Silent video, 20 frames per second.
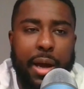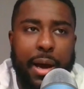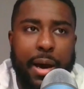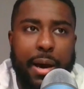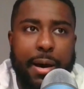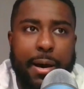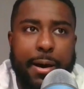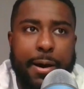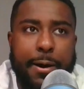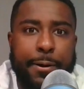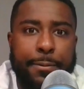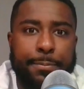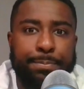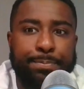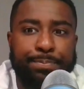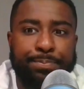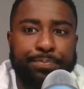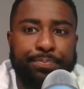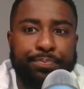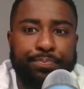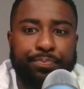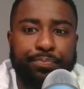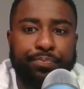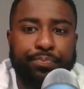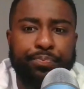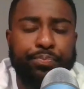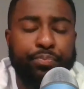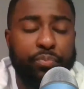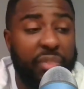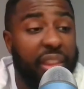
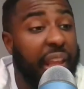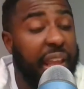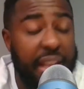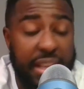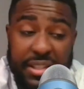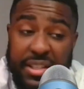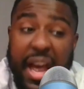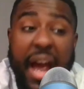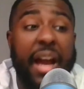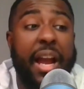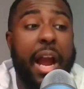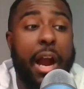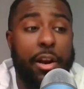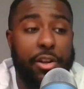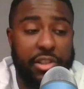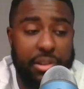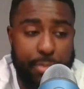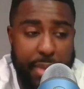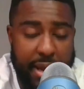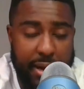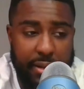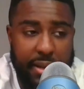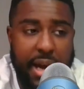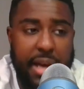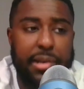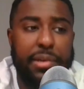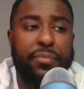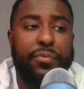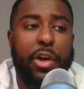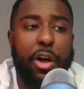Zach Harrison made a
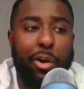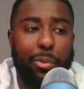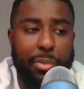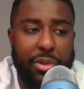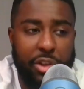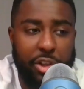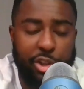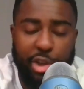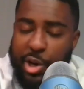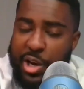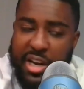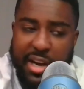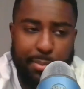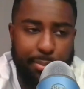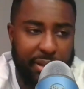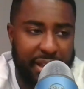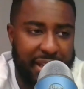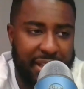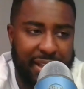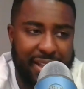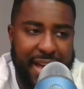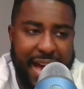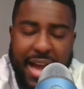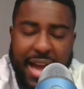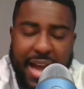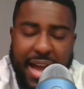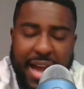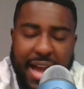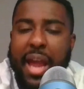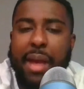lot of development this year. He didn't play the
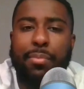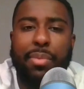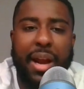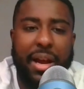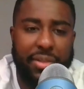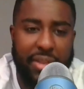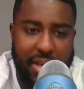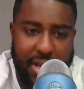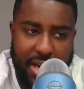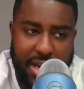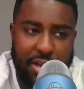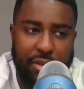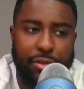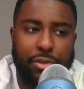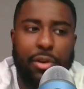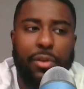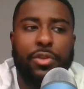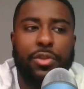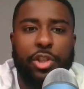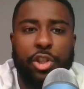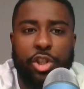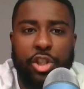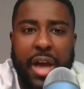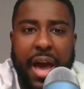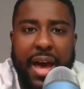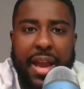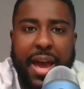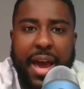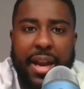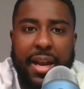last game, but I think he deserves a
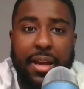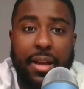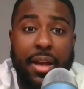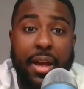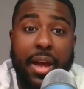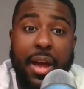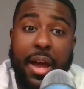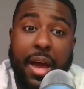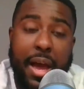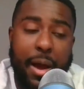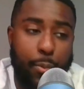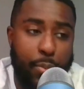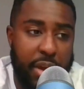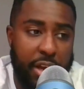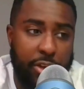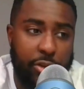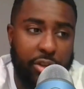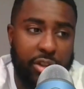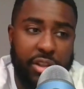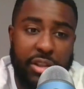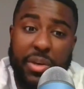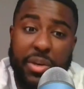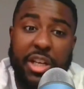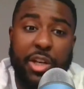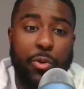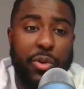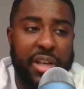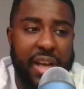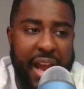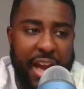shot at it. It'll be interesting to see what they
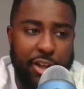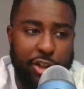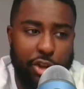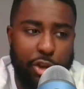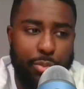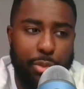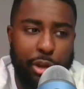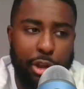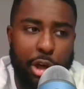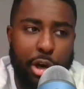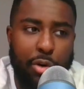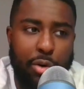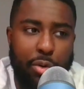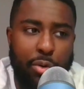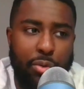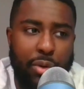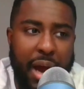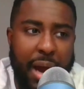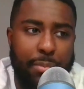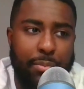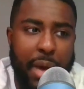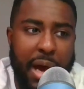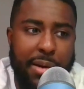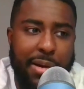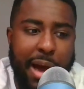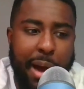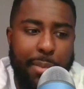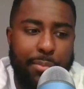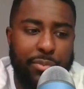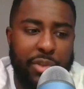do with D'Angelo Malone.
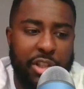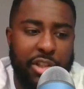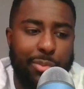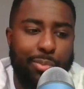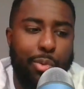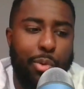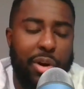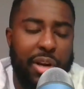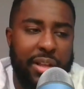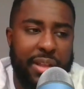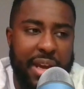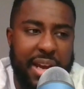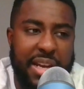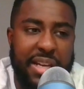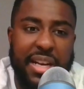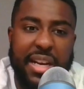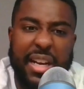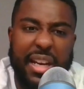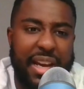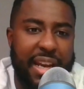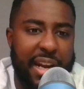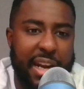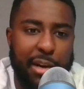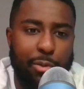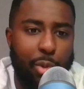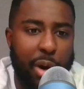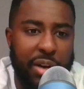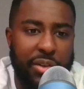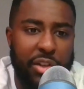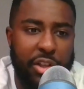I'm disappointed that he didn't get any
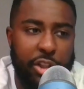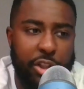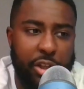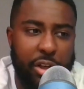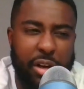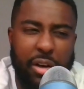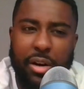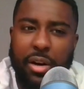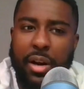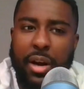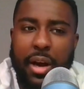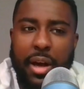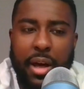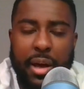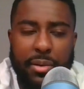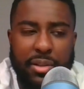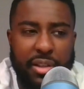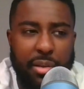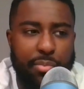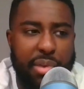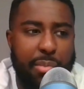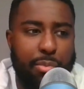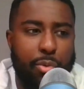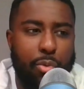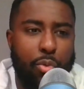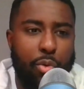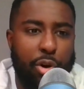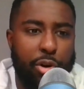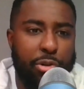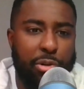run this year. Some people
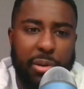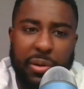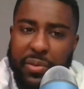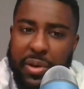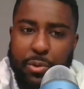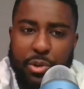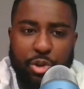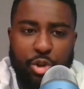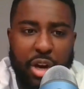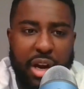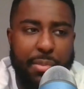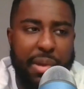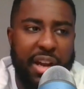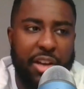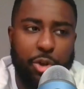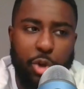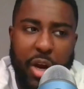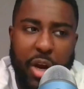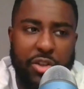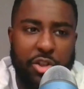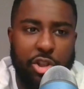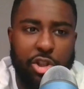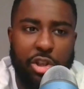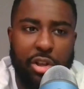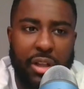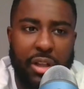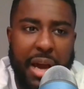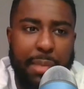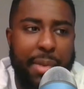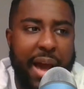were wondering if he was trying to make a transition
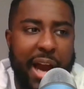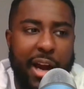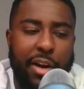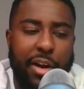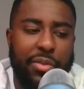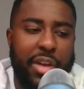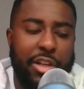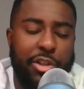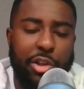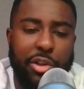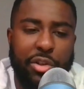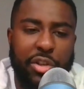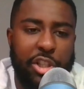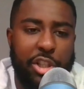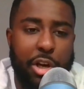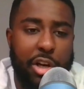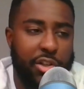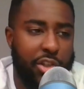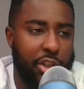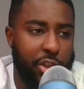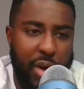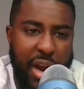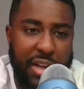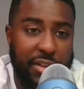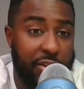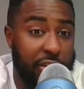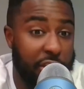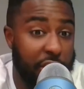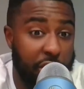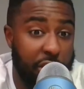to linebacker, and they took this year as a
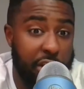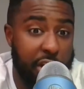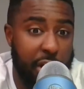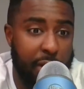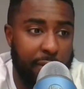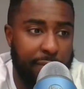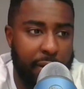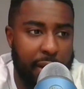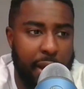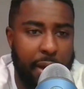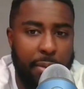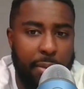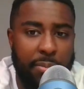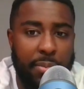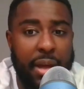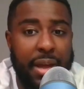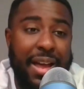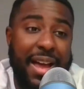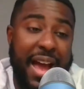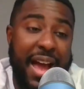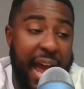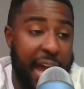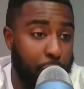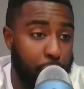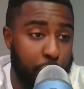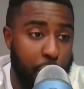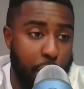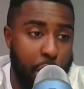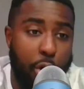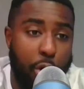transition year for him. I
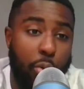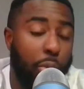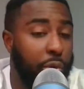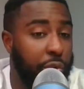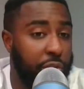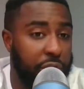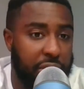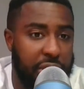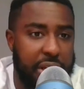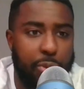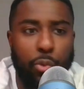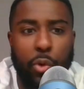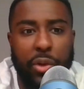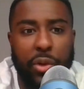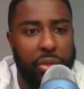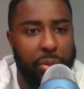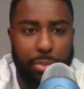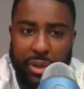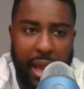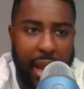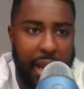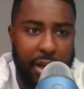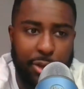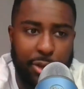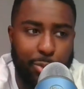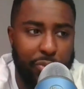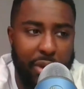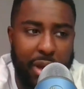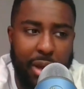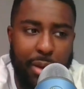don't know. We'll see what the plan
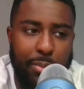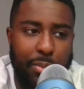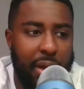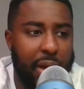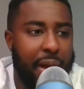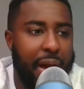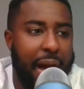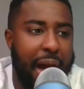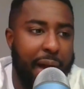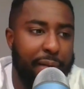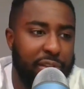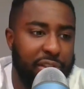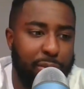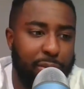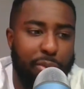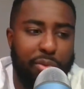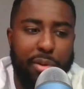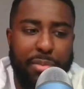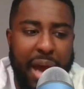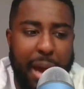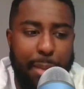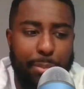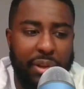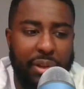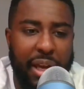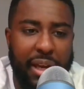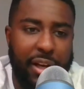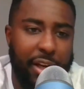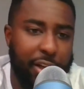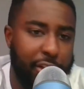is with him. Obviously, with him not
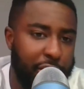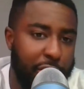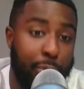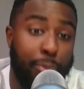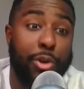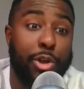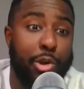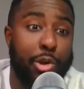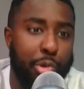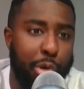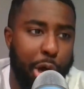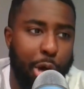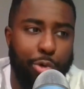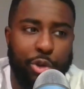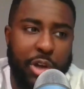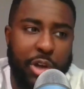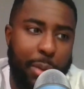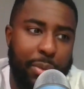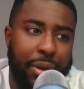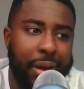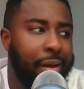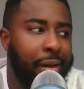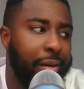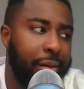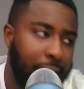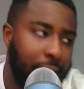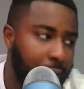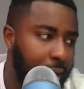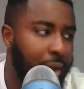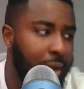playing next year with a new coach coming
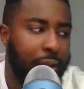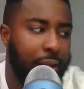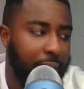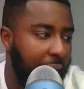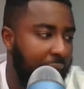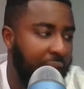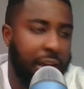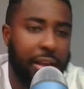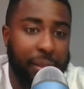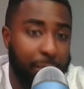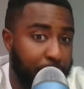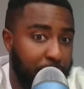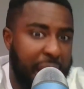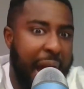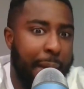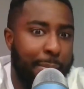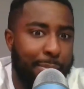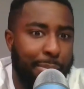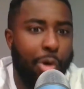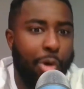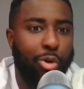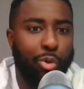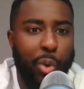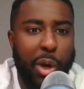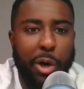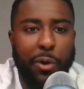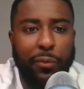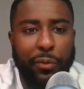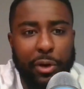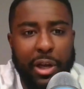in, that could not bode
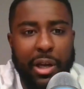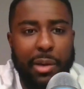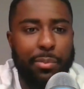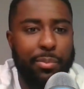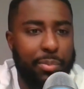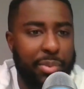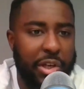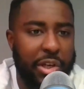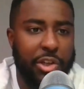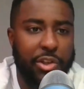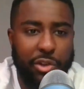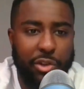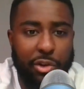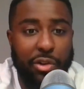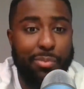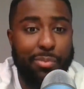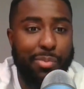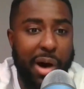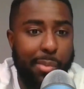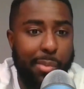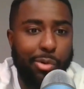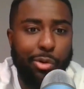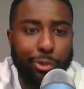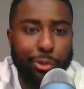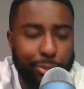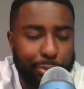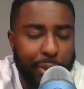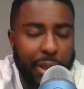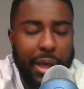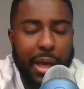well for him, potentially on the
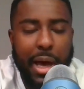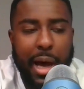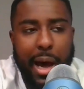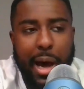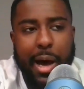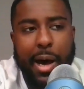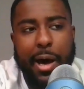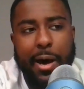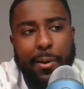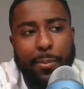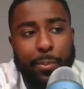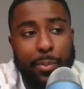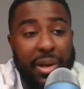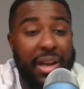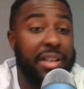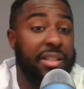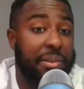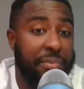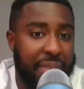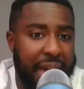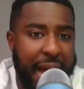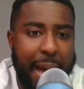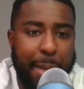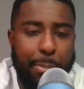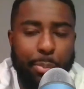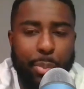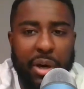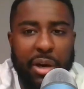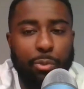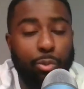bubble because of
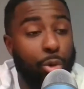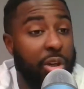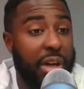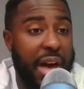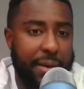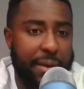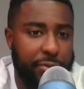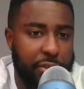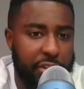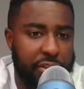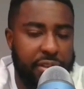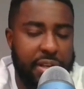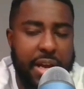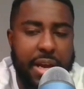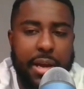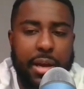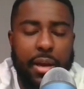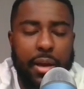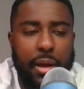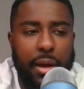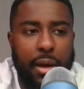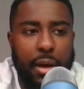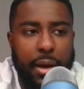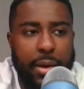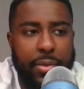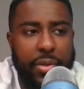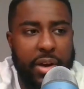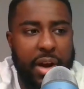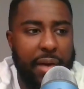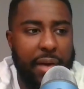that, but we'll have to see.
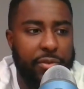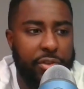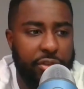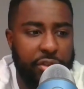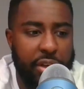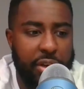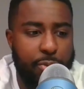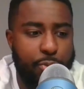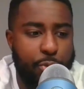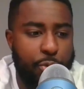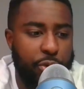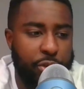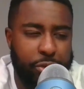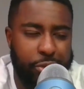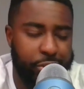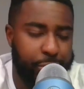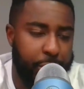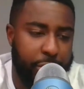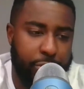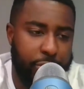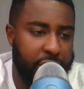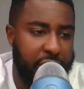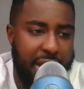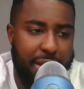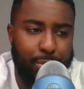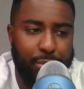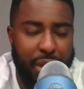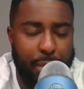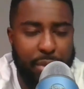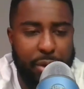And then obviously, which goes special
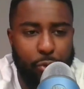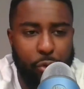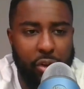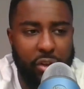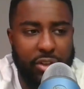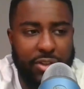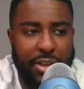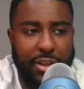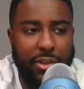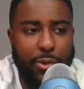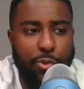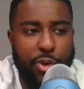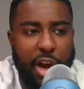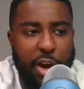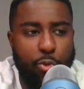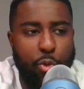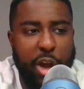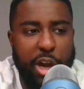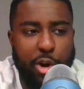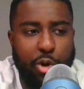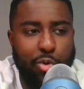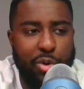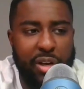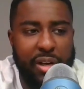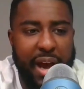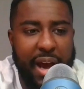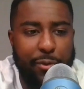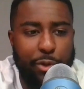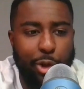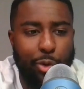teams. I mean, realistically, Younghoe Koo
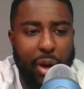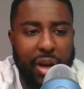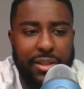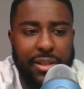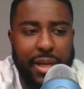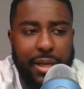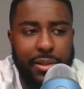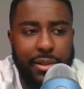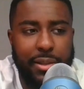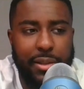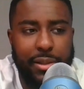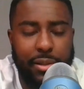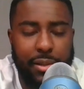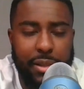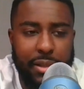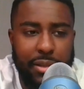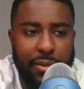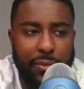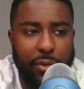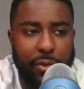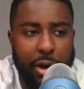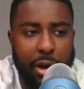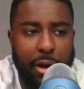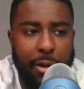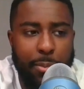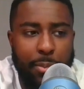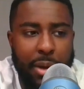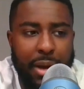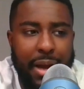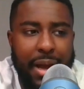didn't have the greatest end to the season for
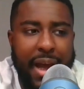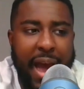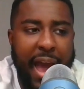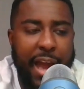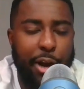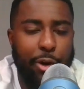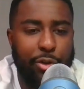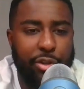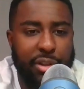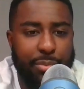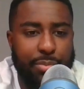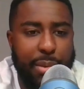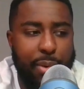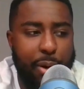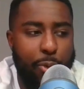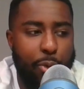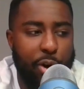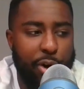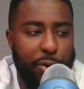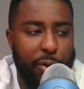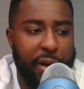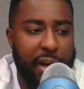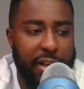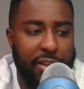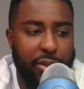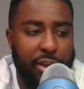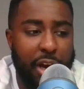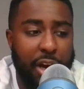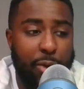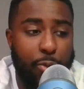him. I know some people are wondering,
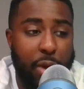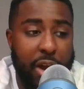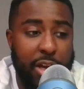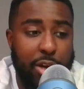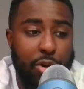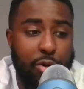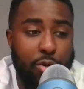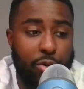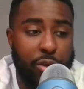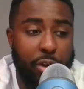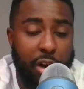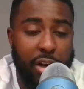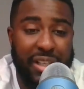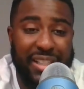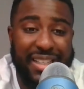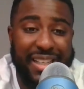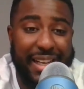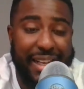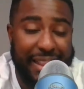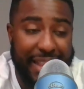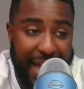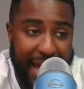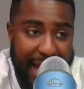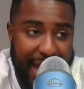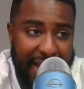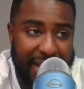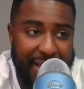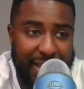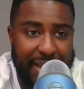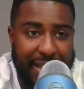is Younghoe Koo starting to
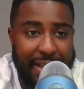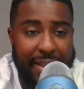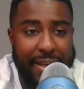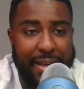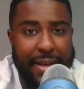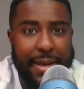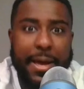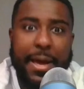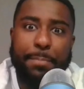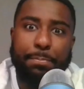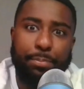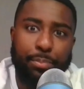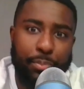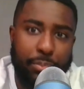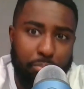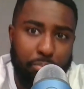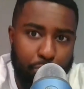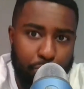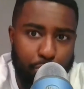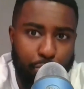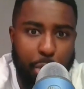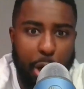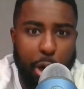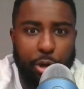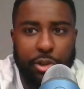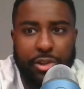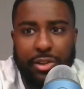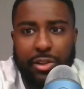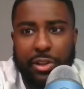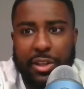decline?
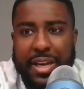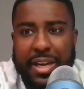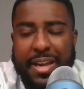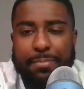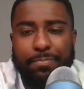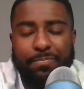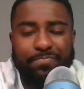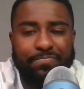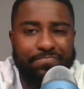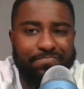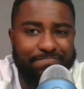Personally,